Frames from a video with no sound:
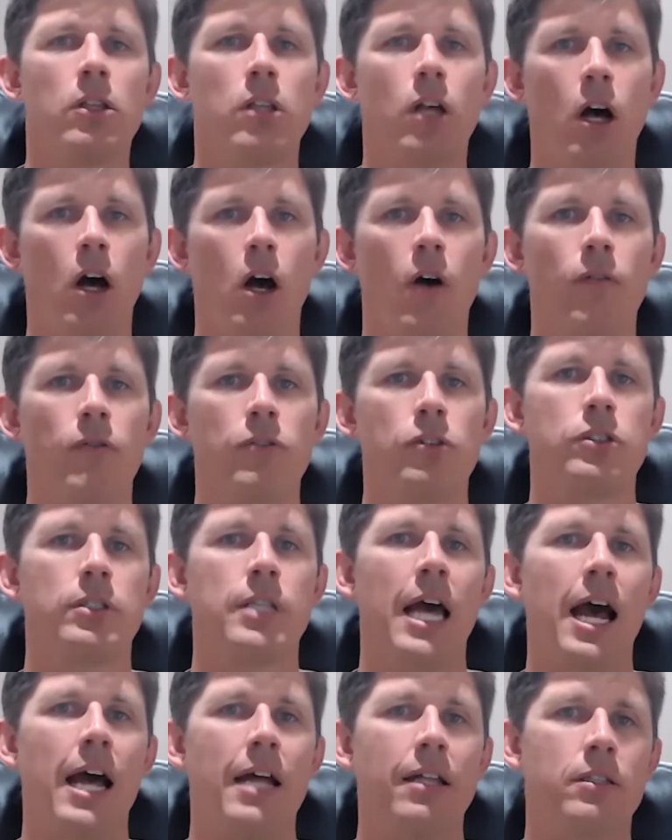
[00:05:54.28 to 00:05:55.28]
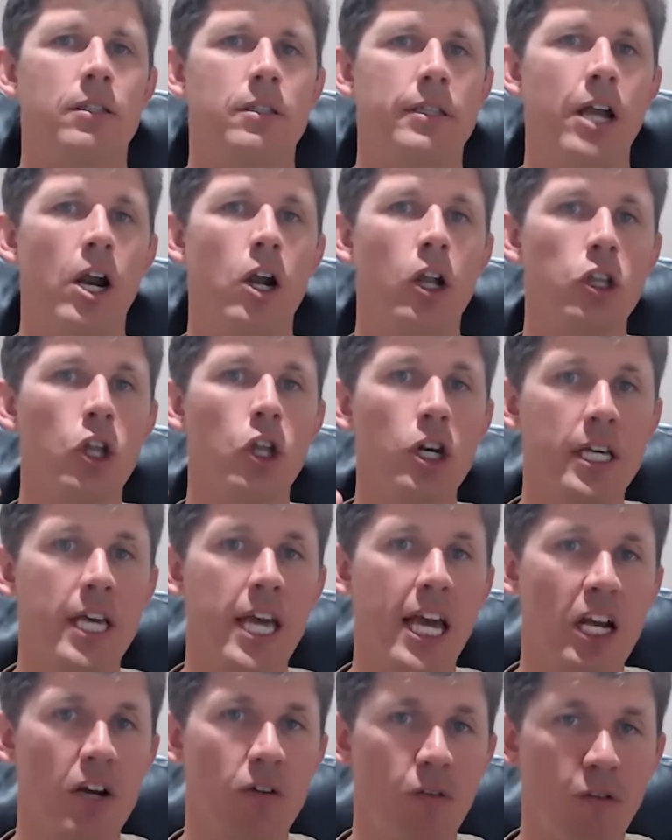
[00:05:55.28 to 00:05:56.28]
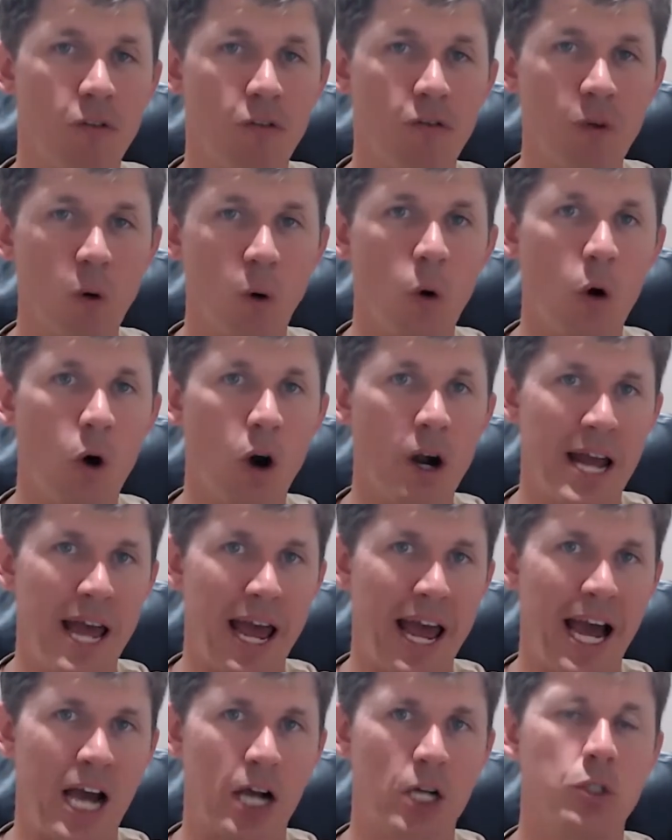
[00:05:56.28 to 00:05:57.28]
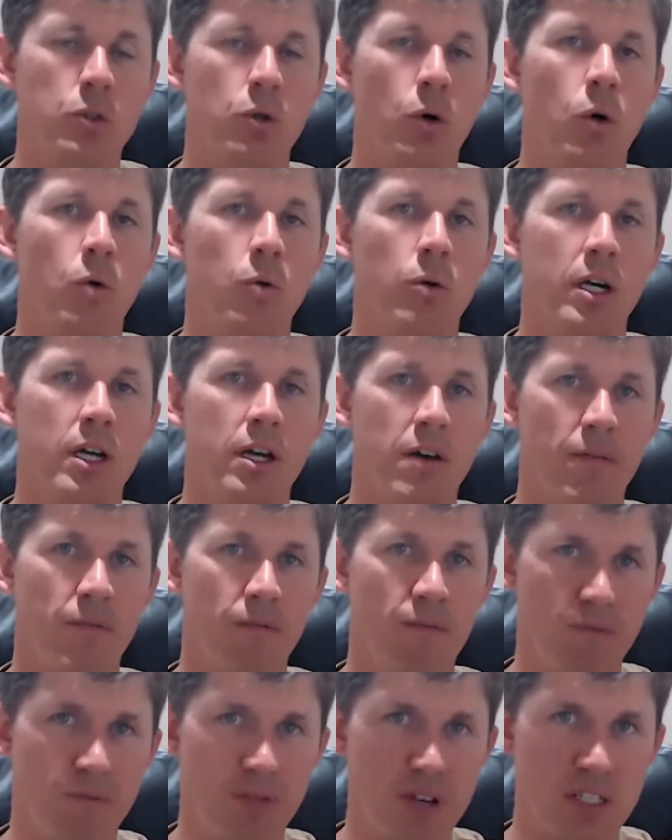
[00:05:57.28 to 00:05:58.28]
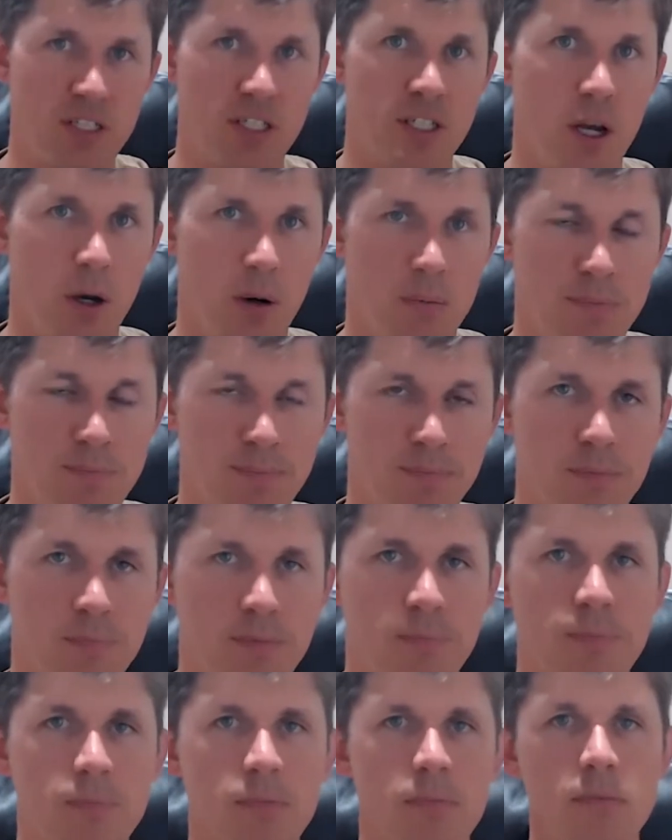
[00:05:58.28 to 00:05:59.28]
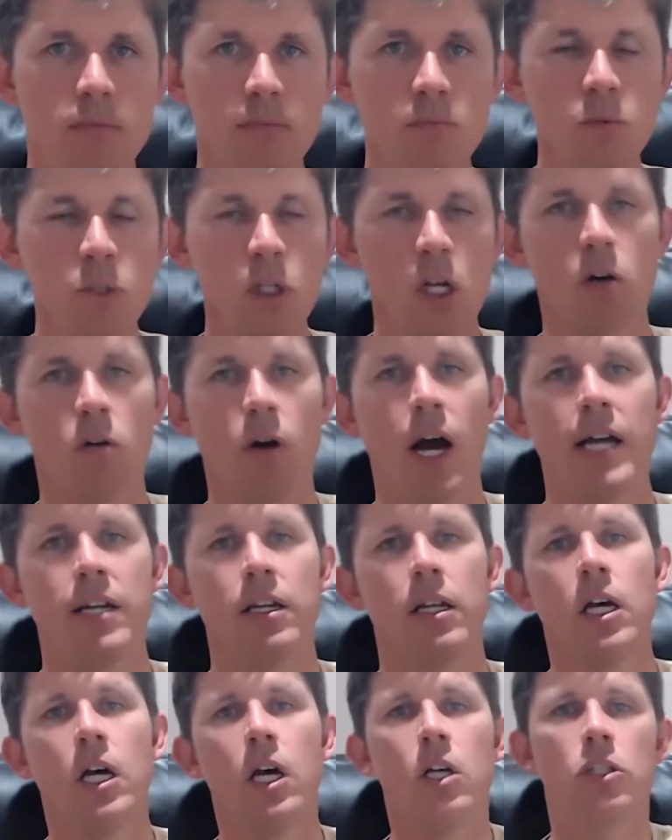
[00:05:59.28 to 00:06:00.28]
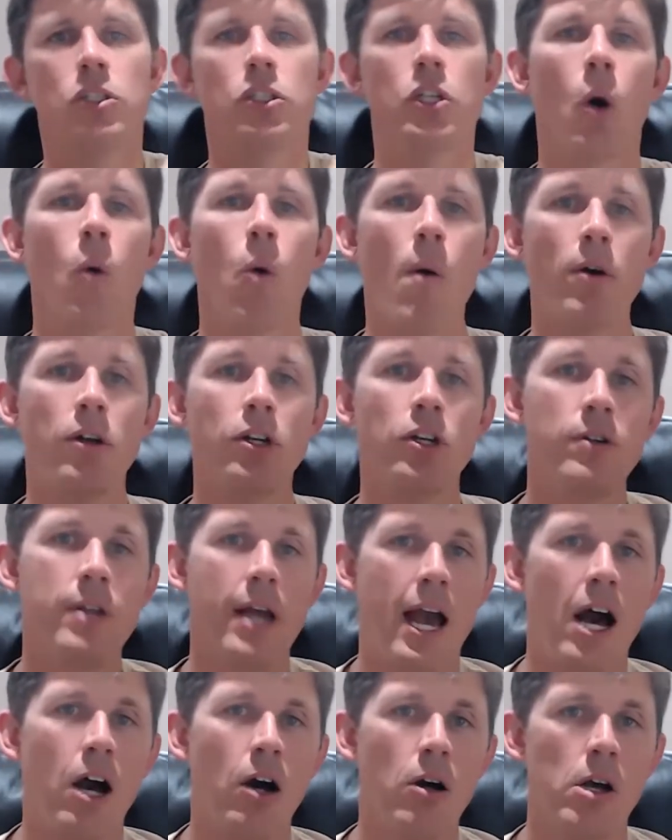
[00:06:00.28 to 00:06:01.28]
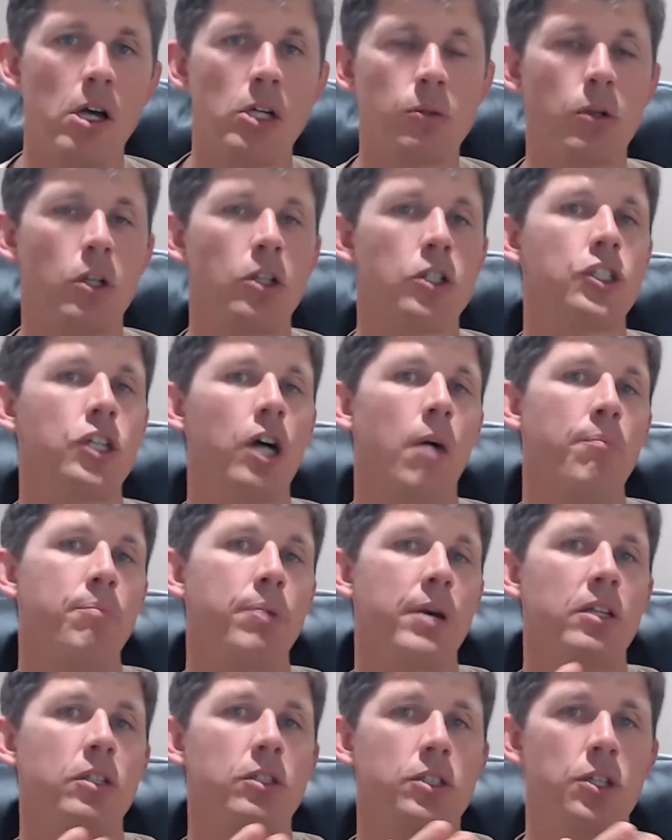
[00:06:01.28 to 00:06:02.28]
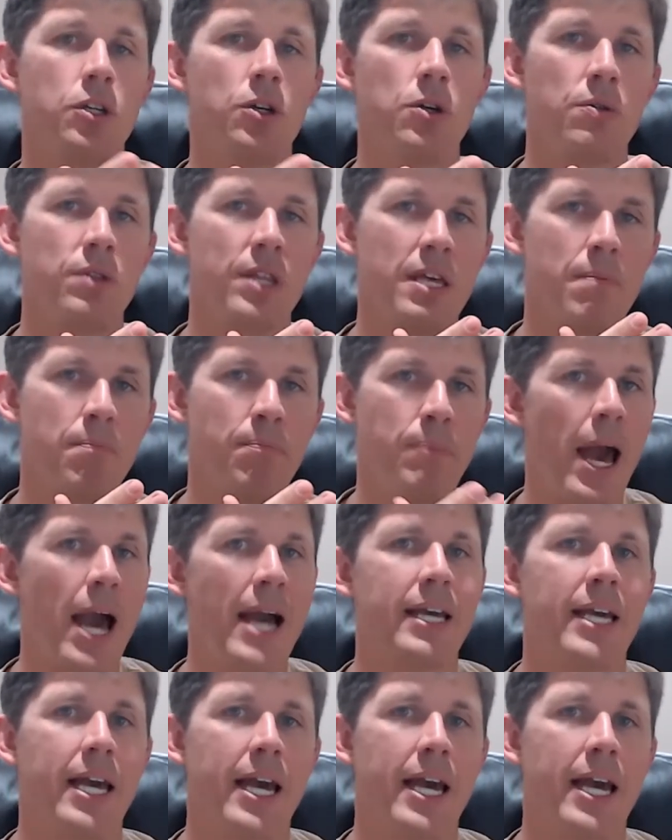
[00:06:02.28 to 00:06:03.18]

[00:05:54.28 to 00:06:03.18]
that they're looking for an actual physio. All right. So what we're going to do now is we're going to jump into the back